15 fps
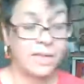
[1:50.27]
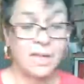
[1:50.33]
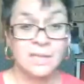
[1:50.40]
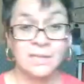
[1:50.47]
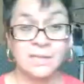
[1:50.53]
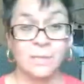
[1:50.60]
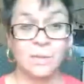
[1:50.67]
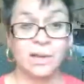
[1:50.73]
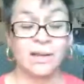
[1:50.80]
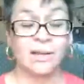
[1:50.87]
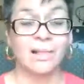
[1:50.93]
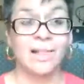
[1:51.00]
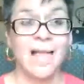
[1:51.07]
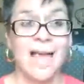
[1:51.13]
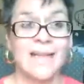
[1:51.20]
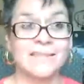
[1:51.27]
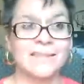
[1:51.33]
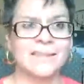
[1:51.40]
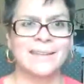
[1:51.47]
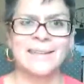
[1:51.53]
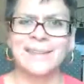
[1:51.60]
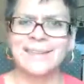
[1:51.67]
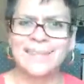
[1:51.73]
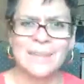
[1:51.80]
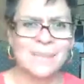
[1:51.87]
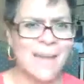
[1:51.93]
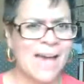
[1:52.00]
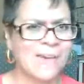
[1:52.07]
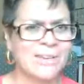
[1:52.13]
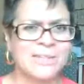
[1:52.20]
somewhere in a closet. Get them
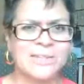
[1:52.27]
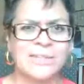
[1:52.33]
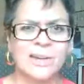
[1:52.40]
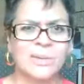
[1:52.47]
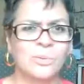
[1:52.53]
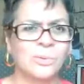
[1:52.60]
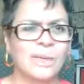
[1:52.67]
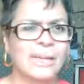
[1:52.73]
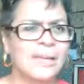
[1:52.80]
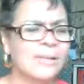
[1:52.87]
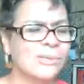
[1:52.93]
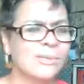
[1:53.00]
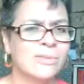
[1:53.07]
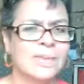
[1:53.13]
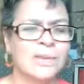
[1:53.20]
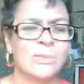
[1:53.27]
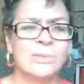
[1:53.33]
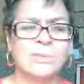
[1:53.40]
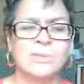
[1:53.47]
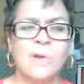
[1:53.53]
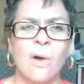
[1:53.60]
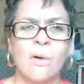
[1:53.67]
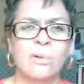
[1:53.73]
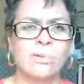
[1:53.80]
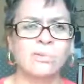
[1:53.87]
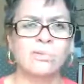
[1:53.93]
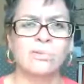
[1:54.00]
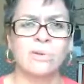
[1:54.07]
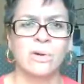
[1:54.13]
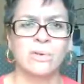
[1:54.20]
out and start reading through those. Go
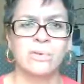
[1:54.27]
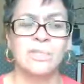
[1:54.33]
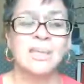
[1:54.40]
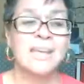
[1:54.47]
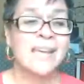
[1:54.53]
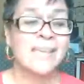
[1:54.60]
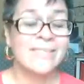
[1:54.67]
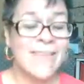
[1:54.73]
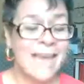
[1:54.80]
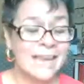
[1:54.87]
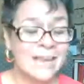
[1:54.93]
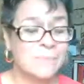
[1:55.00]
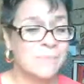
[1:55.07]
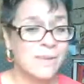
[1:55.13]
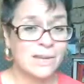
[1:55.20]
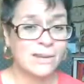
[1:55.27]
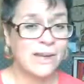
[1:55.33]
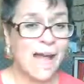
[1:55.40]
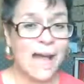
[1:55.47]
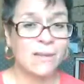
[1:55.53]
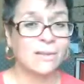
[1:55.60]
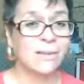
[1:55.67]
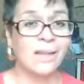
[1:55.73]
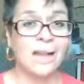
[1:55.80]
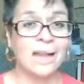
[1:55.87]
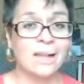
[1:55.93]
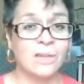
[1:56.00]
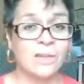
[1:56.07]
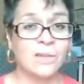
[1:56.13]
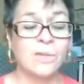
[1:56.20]
through those. That can be your
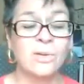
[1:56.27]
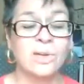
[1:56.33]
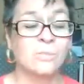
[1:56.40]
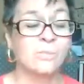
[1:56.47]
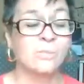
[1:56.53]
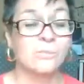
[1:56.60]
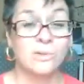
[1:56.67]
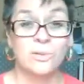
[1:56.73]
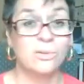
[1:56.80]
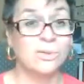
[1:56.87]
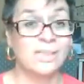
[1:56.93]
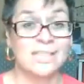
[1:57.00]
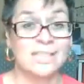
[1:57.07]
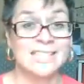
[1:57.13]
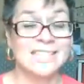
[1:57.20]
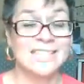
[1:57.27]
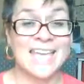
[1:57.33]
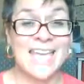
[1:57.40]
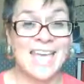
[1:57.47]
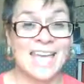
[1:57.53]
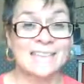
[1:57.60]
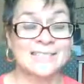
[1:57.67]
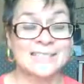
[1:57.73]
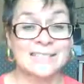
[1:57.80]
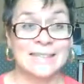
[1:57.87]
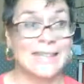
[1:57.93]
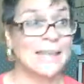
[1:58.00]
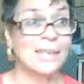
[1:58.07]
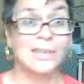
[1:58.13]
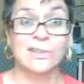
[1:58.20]
outline. You can do this as
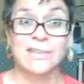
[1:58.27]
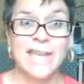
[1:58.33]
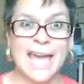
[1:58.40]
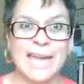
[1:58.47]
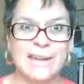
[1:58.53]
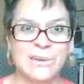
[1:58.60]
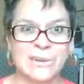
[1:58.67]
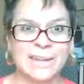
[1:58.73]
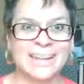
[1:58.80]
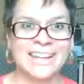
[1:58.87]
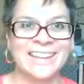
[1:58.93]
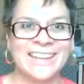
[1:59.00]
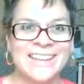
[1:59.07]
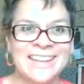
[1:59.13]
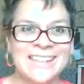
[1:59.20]
like your diary.